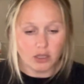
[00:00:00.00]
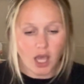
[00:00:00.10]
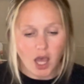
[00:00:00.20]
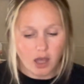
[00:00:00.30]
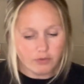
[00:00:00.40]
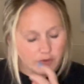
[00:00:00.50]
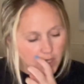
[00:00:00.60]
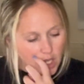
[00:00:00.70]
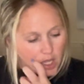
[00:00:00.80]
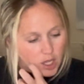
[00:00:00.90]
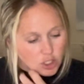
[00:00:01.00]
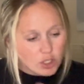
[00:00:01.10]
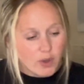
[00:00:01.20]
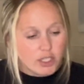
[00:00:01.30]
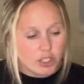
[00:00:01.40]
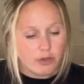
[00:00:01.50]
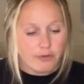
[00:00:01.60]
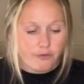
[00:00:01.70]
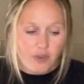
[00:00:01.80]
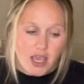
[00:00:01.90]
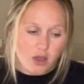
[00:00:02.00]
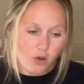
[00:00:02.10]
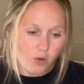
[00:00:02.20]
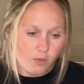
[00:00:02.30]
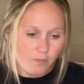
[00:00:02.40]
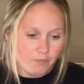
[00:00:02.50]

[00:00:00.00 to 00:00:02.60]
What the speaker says: love. So I do feel